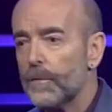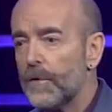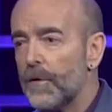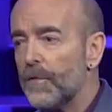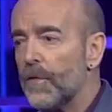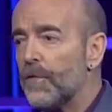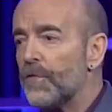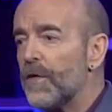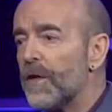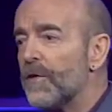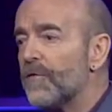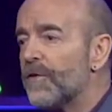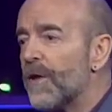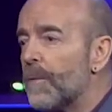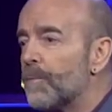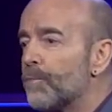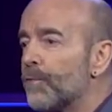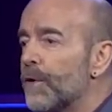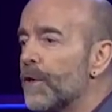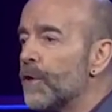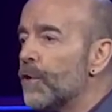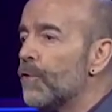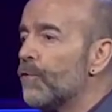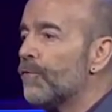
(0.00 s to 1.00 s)
to the things
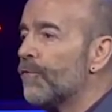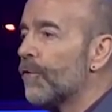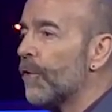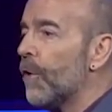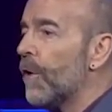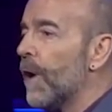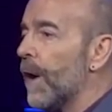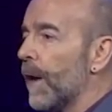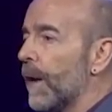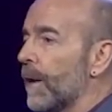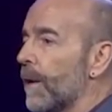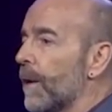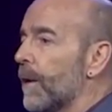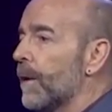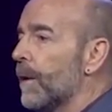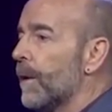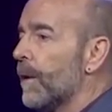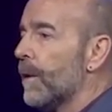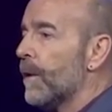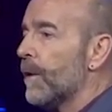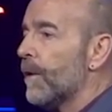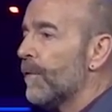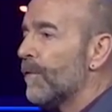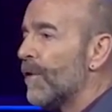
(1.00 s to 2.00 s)
that bring you joy,
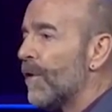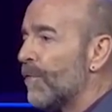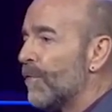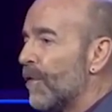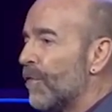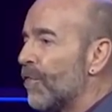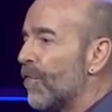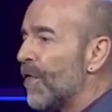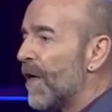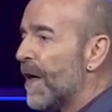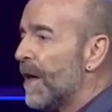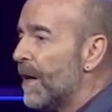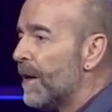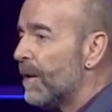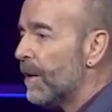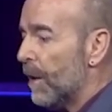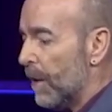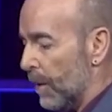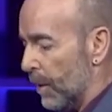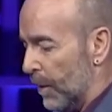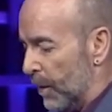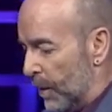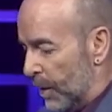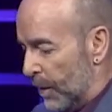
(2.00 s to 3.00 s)
to the
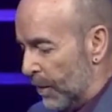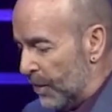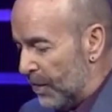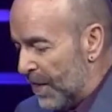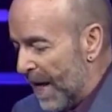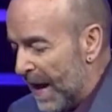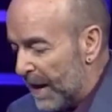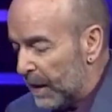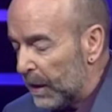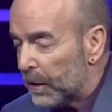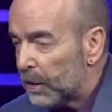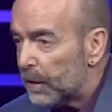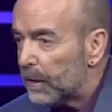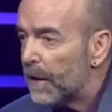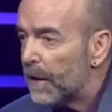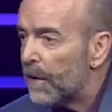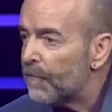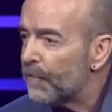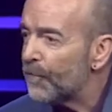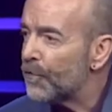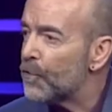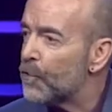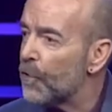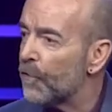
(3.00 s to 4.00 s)
thing that
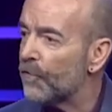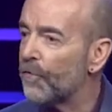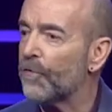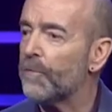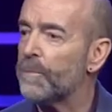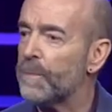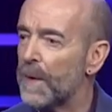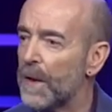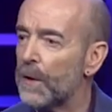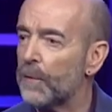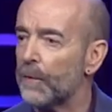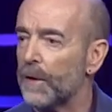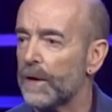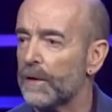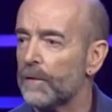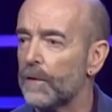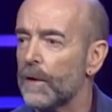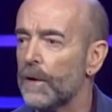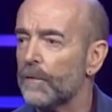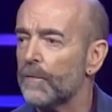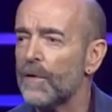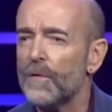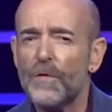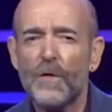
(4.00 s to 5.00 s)
lifts your
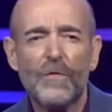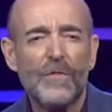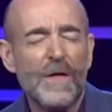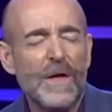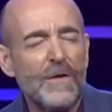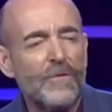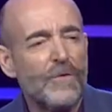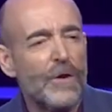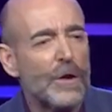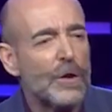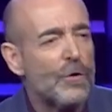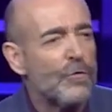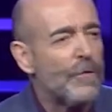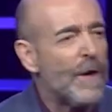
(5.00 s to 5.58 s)
spirit, to the things that